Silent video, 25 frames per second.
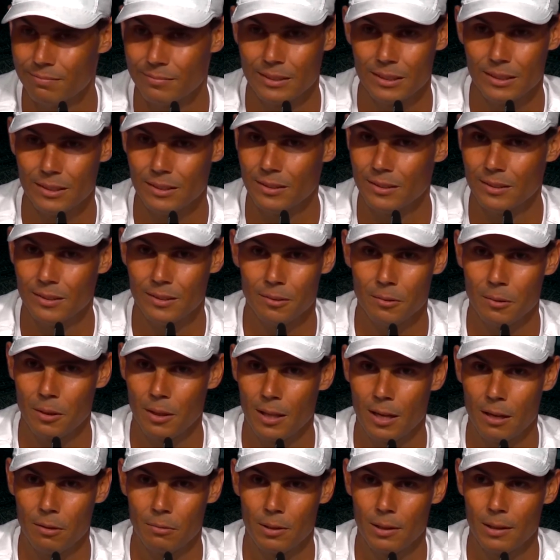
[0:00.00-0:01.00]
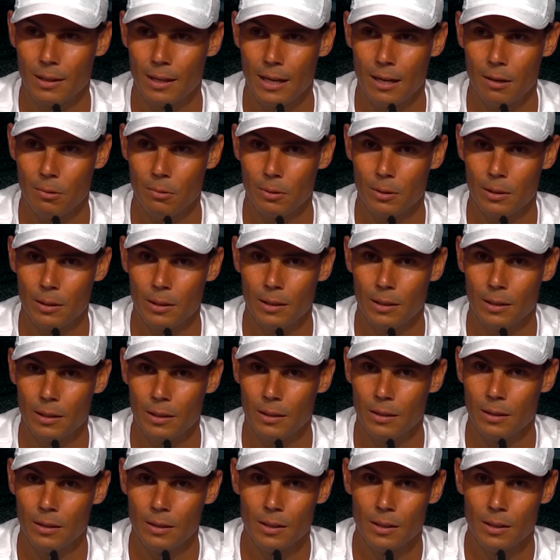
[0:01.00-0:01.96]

No, no, without a doubt. Uh,